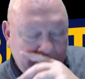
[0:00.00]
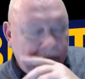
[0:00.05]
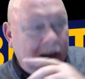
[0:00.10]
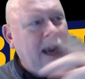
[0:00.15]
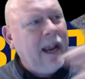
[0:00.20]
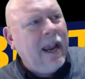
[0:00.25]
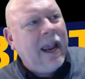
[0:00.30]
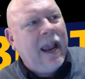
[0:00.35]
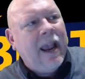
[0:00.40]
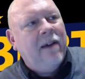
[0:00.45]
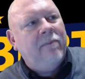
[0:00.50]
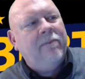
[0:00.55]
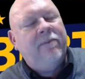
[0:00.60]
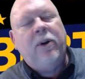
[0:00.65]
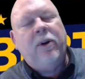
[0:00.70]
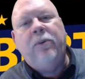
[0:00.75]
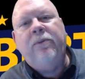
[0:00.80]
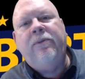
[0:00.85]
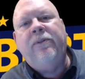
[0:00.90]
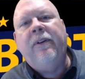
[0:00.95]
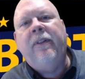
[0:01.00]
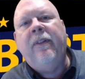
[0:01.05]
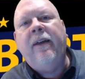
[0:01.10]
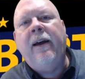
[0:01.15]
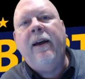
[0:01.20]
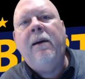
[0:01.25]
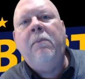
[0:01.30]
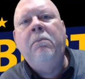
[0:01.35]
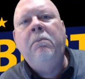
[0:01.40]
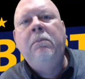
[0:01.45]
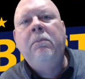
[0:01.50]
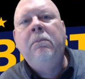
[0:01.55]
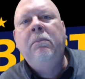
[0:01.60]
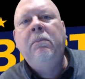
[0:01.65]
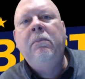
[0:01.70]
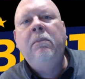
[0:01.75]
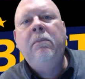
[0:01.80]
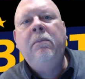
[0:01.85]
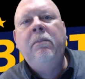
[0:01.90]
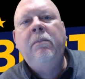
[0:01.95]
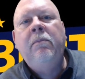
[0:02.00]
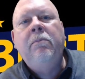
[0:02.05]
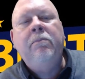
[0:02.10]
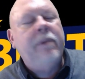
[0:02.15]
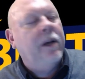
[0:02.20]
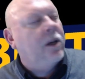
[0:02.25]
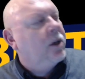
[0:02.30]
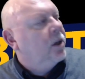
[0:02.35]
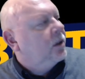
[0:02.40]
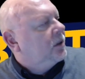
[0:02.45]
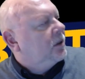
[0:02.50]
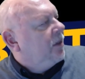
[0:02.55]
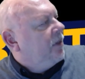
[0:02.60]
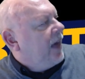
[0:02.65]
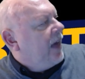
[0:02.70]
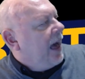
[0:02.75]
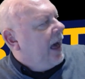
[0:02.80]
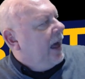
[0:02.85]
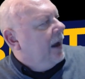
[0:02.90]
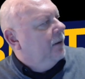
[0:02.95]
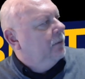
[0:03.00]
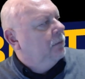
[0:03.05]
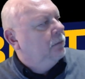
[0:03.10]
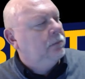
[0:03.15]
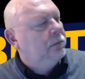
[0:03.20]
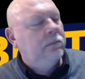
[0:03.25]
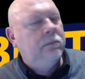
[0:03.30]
but I can't vote for them because of that.